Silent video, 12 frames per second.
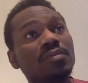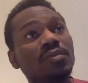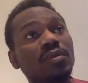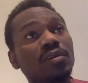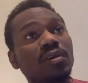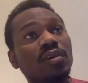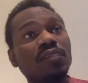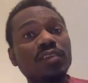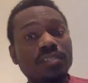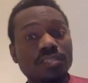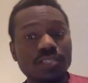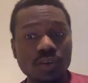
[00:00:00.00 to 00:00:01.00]

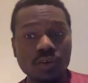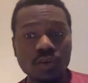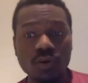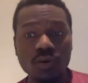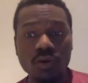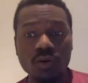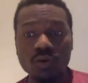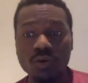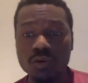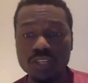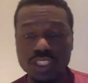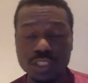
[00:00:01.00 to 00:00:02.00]
governance or
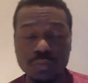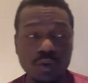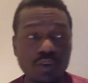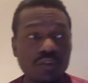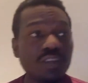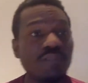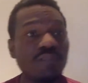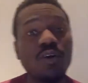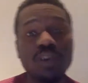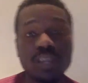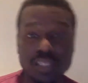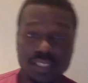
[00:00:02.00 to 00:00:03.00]
ownership over the
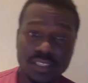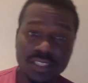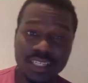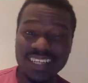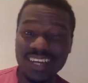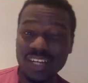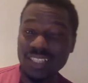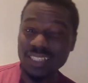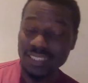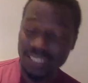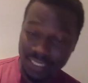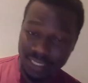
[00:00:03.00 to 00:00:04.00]
Falklands in
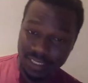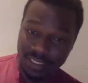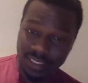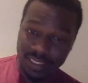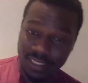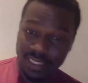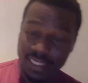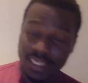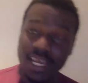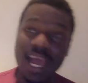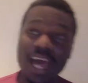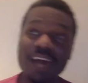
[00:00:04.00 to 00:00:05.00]
Argentina,
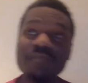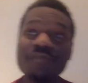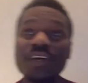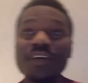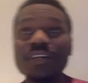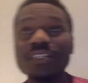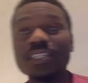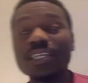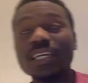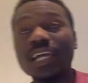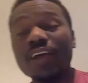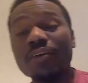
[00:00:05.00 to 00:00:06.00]
and various
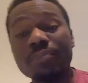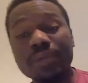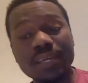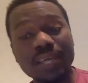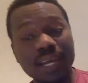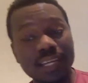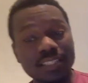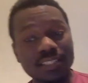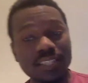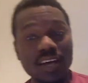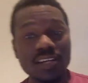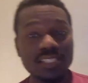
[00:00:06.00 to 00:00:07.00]
Caribbean islands
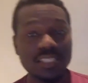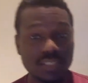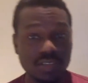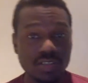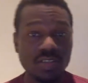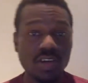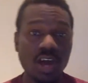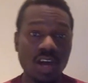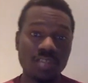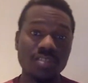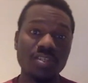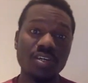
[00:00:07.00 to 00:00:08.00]
are still
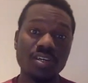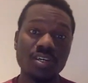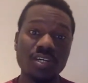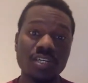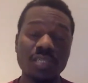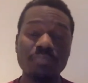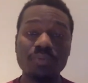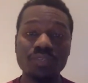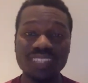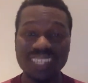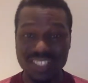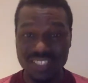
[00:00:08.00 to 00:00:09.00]
under the
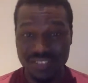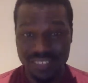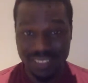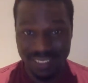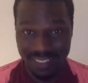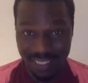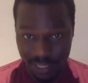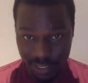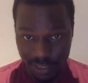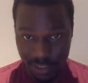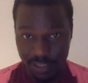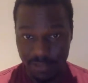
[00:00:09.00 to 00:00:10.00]
protectorate
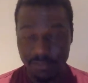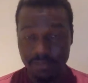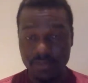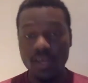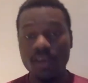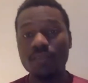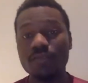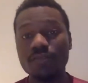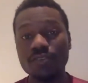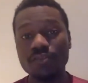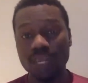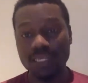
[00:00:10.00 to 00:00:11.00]
status of the
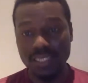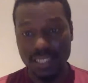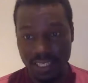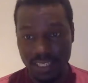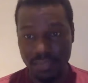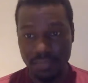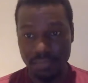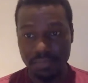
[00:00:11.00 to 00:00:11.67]
United Kingdom.